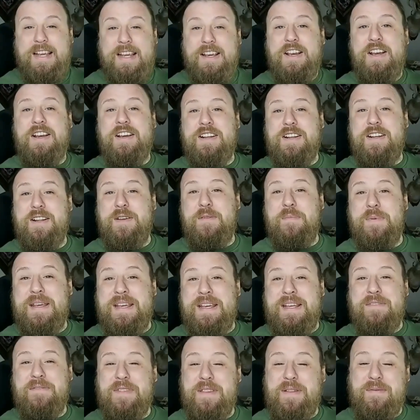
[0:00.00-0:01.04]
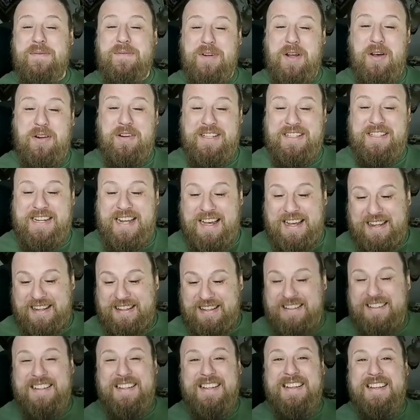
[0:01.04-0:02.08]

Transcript: couldn't have been for them all to die.